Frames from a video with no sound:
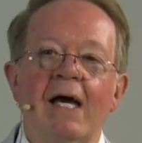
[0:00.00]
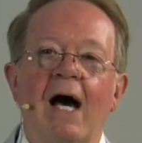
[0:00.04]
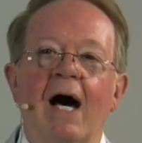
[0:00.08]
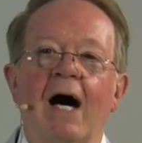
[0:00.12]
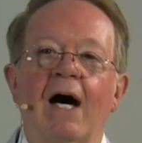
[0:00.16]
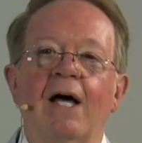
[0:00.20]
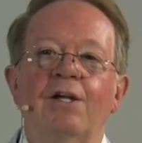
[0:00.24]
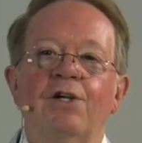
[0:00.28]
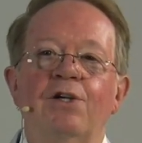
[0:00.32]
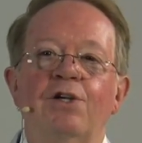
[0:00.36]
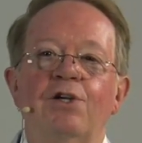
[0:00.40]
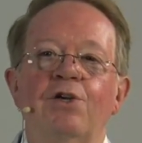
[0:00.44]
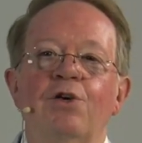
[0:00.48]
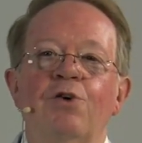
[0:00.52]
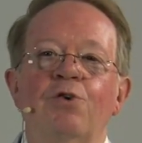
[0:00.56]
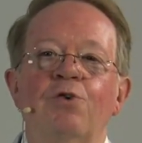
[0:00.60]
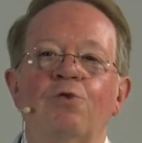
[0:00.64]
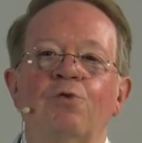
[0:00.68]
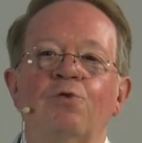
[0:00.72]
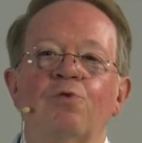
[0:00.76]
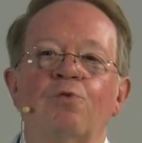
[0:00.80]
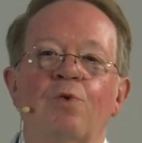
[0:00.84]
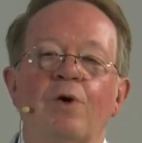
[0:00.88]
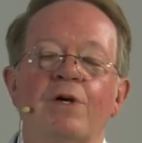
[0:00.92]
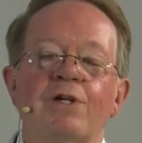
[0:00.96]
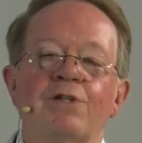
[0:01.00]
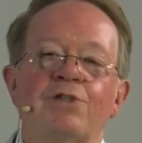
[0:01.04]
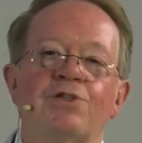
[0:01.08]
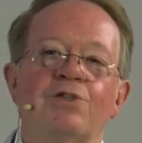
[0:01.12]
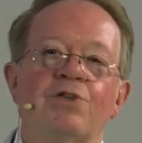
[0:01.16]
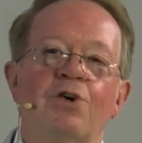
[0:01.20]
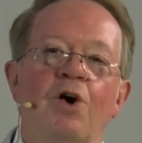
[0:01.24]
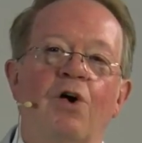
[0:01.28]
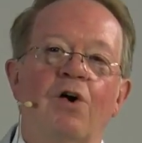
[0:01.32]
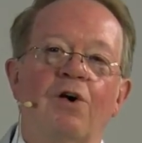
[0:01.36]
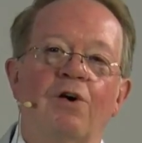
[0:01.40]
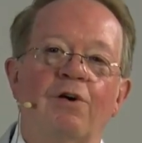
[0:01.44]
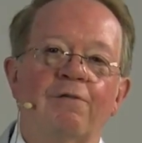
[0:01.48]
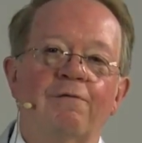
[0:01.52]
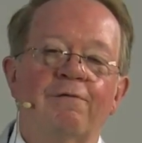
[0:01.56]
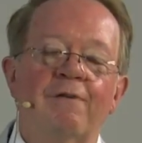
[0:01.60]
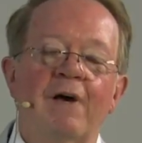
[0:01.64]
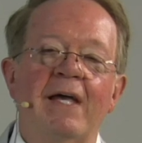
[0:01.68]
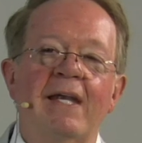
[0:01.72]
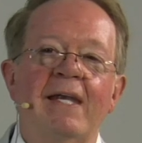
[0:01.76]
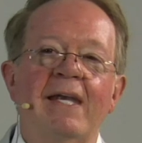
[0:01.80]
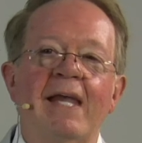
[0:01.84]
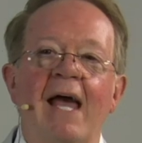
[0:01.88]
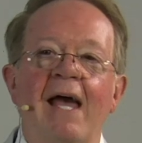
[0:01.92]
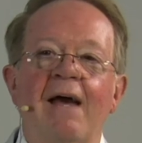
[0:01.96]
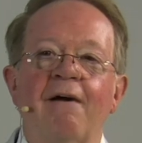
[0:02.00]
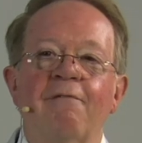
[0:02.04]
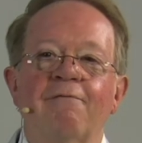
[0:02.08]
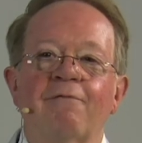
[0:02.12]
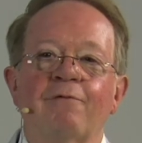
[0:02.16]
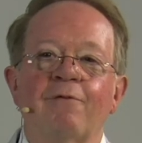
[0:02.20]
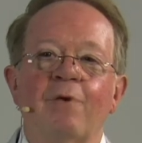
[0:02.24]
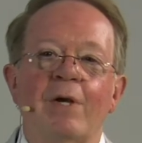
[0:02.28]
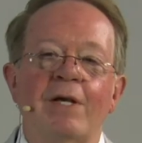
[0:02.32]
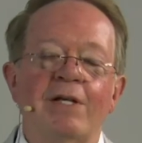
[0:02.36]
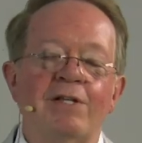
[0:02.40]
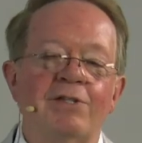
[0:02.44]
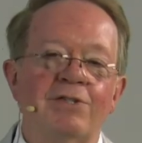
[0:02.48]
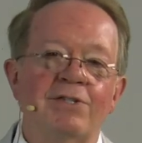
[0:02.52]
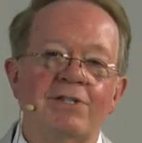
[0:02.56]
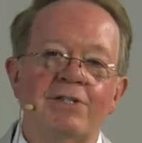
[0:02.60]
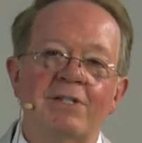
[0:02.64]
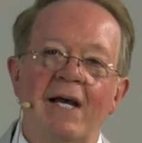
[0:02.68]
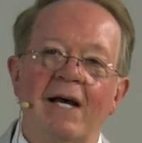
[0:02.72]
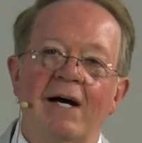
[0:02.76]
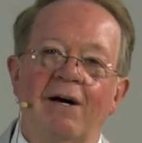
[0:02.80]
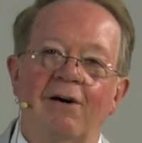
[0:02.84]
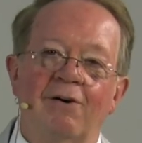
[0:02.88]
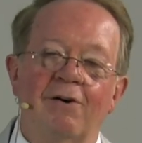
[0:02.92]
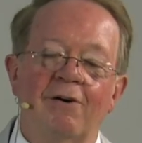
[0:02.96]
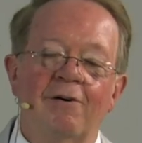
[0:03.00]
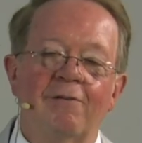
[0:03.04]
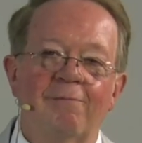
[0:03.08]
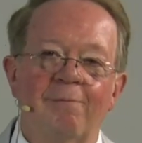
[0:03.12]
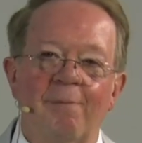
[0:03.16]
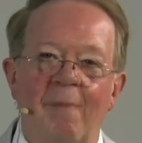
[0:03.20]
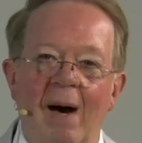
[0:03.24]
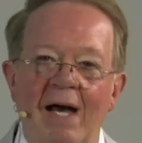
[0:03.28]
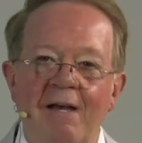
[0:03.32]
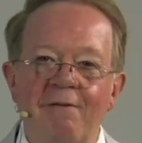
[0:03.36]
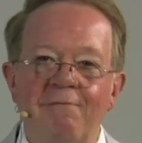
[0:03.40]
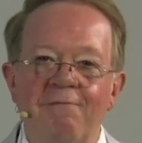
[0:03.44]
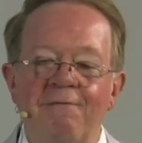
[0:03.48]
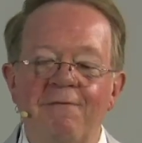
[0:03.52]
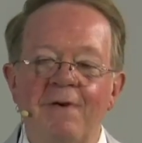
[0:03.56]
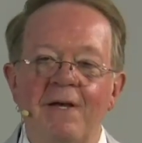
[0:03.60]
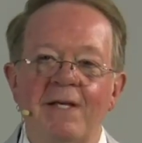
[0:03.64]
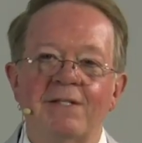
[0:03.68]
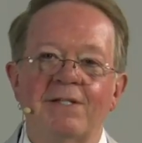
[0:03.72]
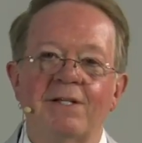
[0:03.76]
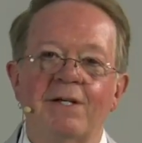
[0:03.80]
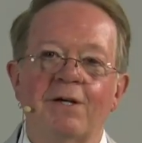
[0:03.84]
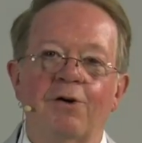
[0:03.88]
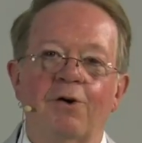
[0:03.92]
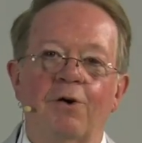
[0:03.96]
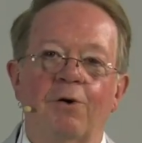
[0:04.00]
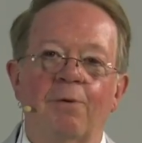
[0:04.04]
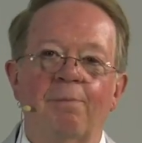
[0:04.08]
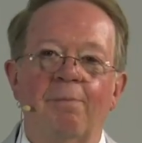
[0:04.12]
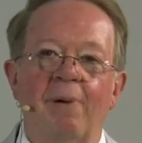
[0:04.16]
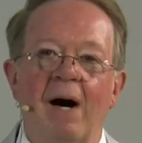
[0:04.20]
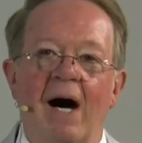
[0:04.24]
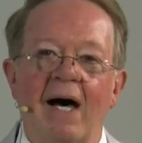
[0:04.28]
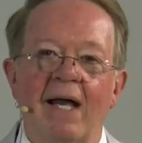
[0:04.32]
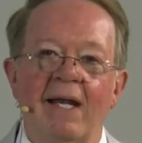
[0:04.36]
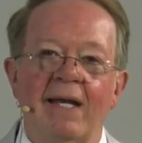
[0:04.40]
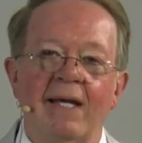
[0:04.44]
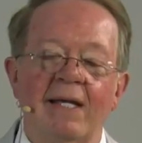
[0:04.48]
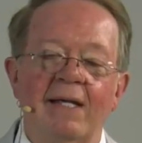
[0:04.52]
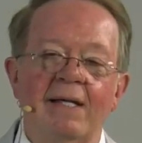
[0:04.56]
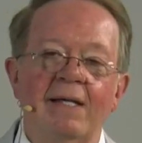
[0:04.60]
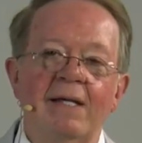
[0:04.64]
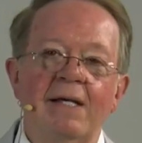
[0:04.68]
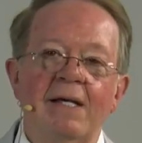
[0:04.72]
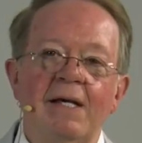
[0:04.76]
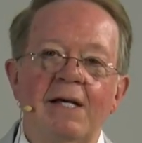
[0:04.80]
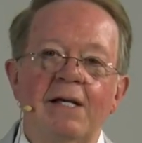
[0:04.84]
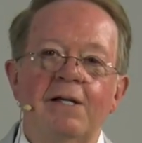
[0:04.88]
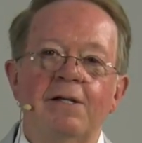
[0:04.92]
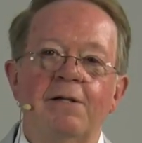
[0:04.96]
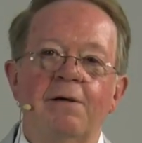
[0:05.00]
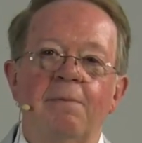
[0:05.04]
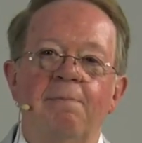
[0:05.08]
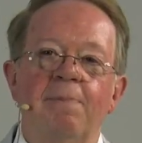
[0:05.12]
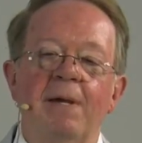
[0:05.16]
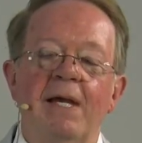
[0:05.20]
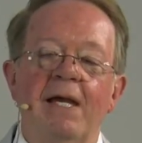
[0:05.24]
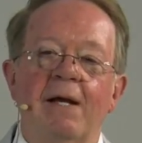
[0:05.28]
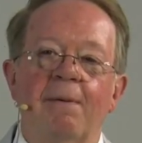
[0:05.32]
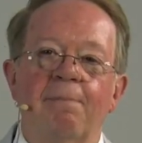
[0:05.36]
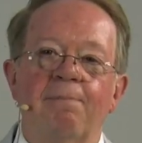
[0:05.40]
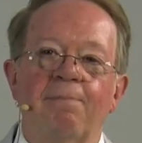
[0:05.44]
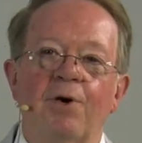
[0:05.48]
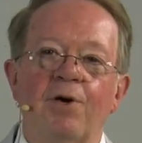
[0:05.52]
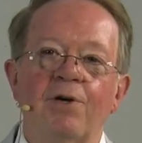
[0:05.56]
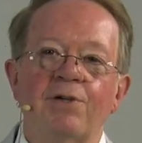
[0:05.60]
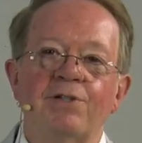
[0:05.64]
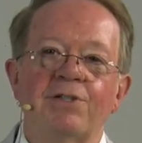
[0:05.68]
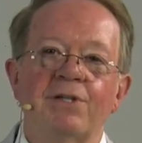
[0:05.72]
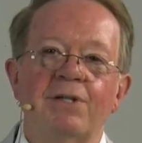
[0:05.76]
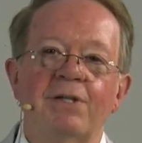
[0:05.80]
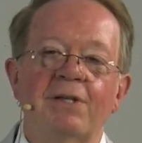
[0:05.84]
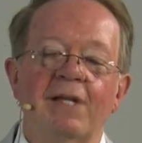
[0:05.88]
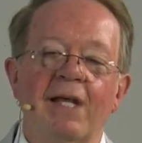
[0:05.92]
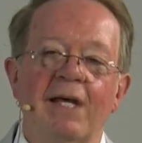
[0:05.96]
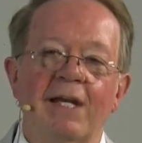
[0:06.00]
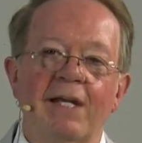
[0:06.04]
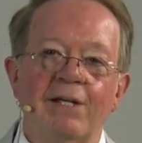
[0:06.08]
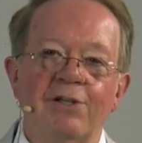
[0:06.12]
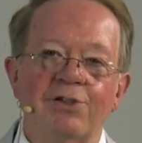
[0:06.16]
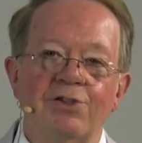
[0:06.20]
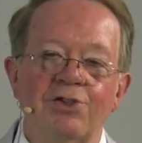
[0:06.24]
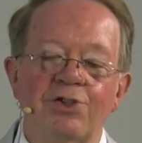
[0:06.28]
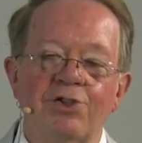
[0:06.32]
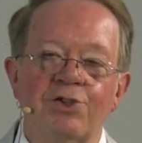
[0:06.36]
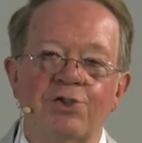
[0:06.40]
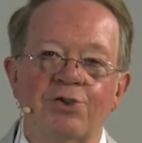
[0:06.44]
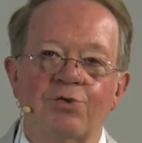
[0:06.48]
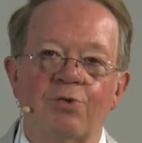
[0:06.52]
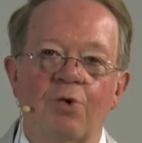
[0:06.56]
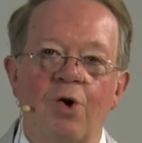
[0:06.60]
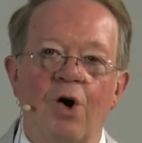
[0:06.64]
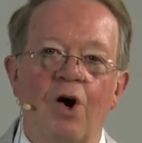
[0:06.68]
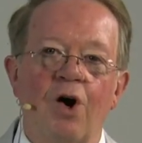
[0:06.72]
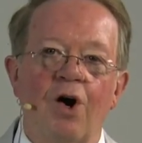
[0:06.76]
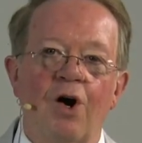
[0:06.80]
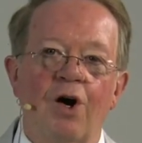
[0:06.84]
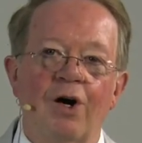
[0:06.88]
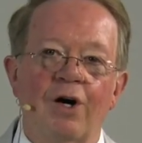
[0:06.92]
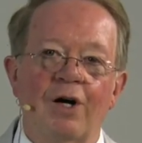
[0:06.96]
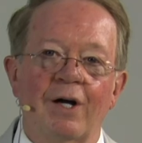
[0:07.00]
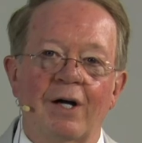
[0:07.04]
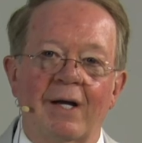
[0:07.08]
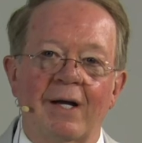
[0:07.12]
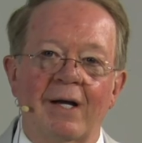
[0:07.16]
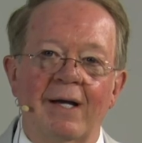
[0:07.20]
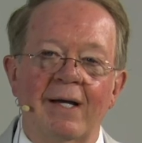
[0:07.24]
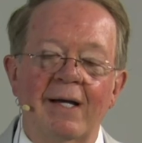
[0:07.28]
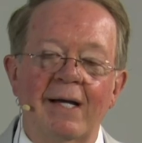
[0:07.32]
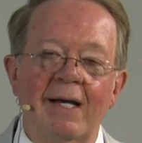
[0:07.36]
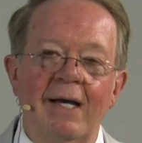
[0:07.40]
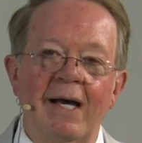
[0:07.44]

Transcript: a new resolve in every cell of my physical body to be a person that is strong,